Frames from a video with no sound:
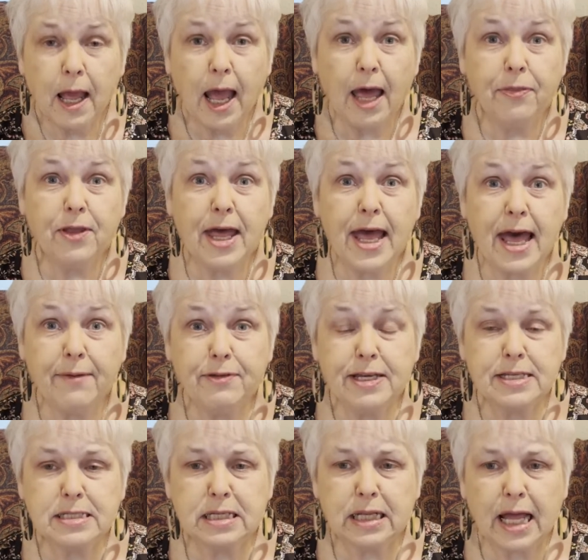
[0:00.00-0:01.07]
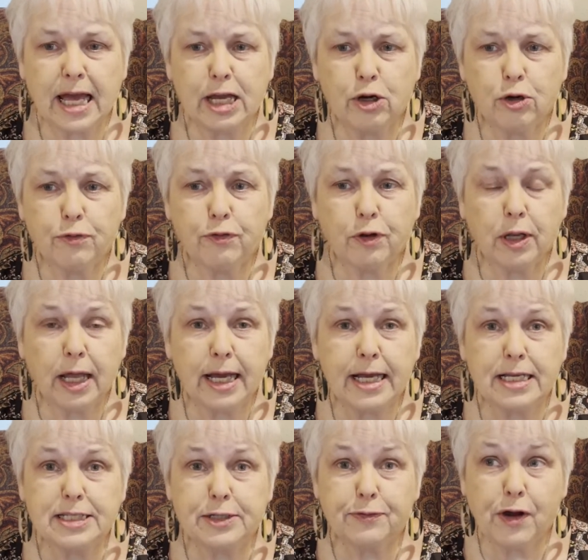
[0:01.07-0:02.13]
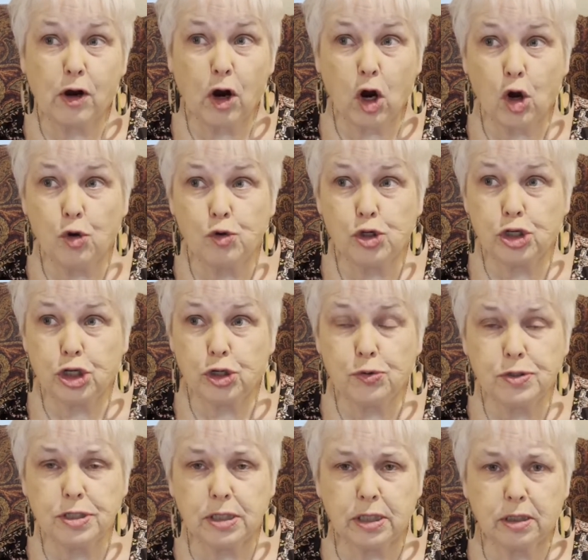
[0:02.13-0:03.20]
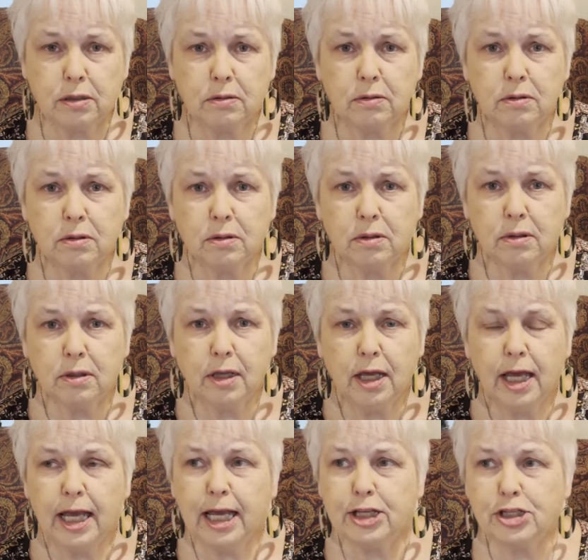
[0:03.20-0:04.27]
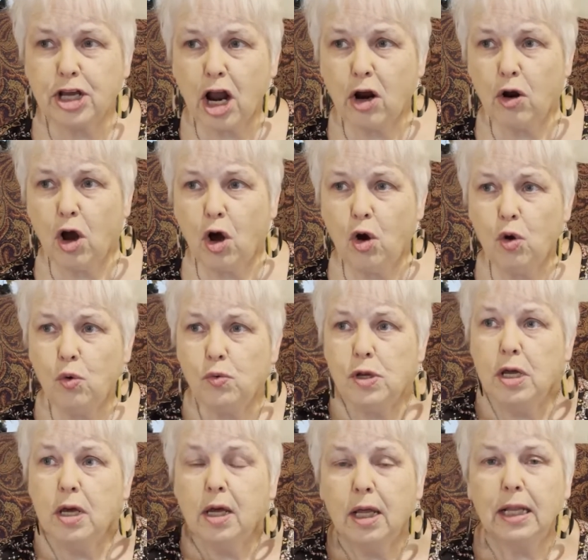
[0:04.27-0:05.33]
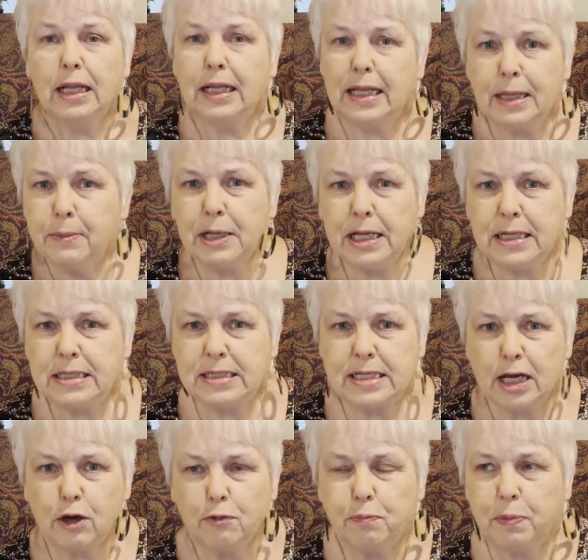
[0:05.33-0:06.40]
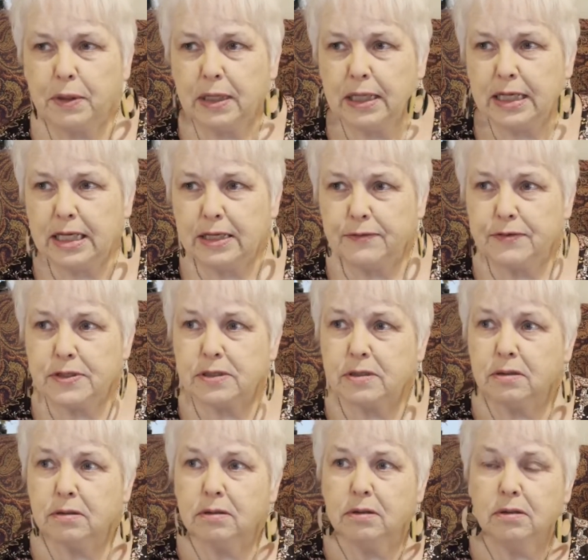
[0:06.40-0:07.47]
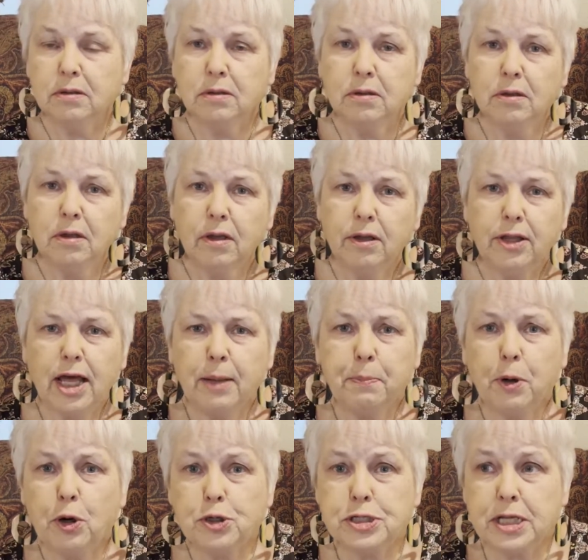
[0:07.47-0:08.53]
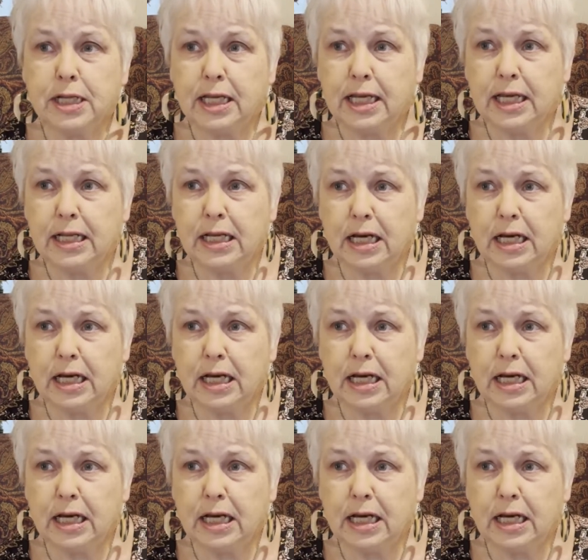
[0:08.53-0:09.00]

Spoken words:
And the heaviest layer of clay is of our own choosing. It's our own limiting self-beliefs. That person in